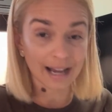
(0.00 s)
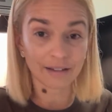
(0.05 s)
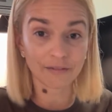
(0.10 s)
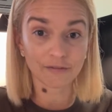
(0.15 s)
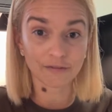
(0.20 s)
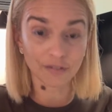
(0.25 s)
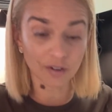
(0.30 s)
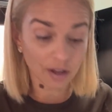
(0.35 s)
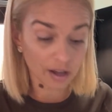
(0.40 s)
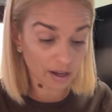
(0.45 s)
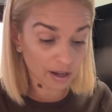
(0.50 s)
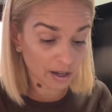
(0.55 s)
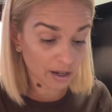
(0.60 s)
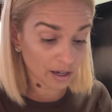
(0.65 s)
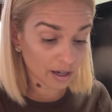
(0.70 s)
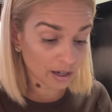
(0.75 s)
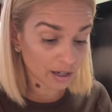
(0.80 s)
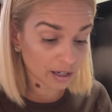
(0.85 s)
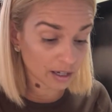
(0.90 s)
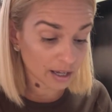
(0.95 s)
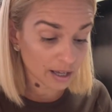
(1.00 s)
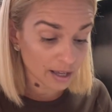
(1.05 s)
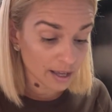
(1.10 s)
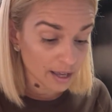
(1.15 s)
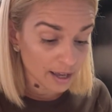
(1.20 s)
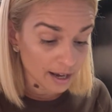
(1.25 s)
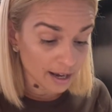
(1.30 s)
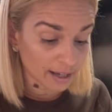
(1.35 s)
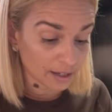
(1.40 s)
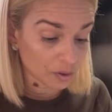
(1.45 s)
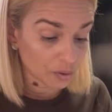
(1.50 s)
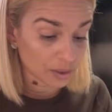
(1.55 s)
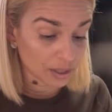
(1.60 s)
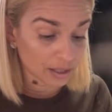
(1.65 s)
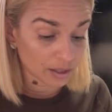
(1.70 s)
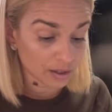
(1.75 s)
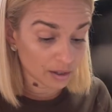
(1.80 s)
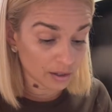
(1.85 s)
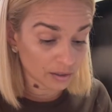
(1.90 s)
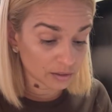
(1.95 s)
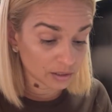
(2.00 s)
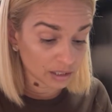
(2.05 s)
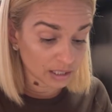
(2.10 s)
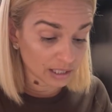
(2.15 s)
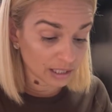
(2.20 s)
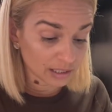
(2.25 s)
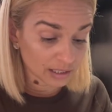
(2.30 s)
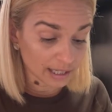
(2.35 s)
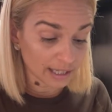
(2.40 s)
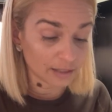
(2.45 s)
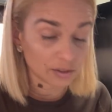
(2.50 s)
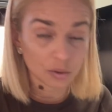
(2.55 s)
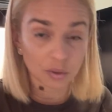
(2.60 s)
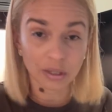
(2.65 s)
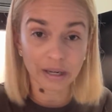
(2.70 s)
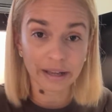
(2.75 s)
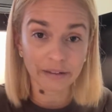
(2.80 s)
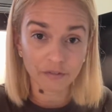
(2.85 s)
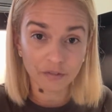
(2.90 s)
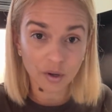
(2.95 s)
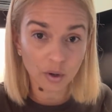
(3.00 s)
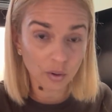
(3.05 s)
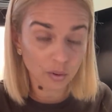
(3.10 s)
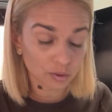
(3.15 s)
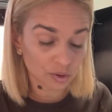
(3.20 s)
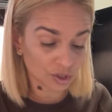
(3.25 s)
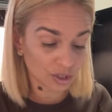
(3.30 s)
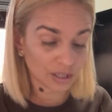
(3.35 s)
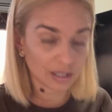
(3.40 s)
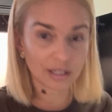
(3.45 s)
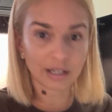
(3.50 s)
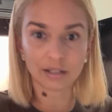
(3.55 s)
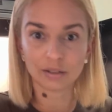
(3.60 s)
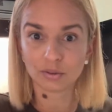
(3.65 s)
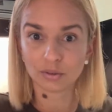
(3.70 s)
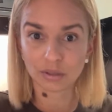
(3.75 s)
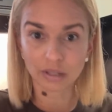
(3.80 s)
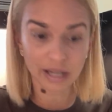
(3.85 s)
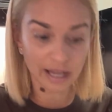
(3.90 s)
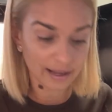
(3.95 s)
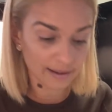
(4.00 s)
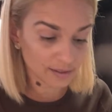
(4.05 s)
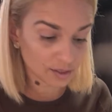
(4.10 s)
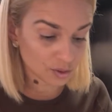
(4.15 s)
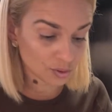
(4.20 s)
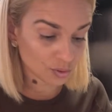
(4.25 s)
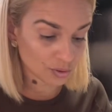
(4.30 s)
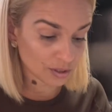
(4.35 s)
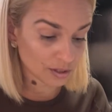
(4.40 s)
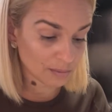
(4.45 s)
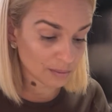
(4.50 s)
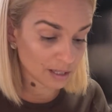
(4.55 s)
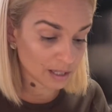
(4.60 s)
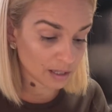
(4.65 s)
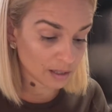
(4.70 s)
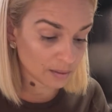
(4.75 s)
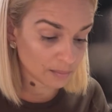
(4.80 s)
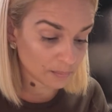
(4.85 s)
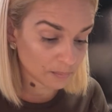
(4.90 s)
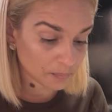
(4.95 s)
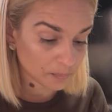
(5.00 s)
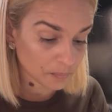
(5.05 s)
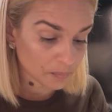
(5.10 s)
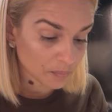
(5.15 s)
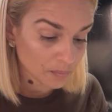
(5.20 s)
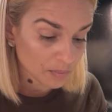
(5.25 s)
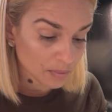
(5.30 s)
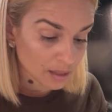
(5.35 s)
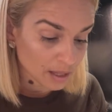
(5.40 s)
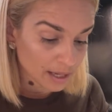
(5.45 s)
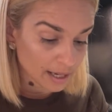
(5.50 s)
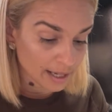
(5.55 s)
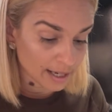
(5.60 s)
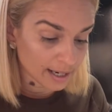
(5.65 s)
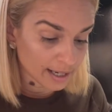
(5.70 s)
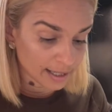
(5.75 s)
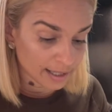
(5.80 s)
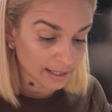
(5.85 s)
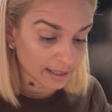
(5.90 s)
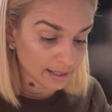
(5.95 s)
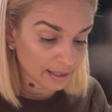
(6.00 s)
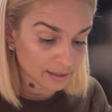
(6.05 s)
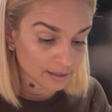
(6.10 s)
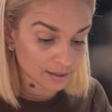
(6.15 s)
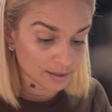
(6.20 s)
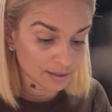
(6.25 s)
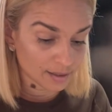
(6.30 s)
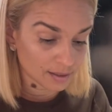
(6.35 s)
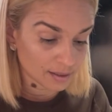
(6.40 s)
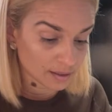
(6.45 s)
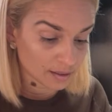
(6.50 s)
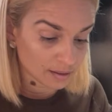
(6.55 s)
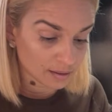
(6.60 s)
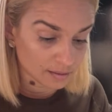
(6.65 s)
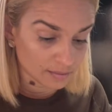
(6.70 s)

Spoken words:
I vlog, I create content, I do like coaching, I do live streaming, and it's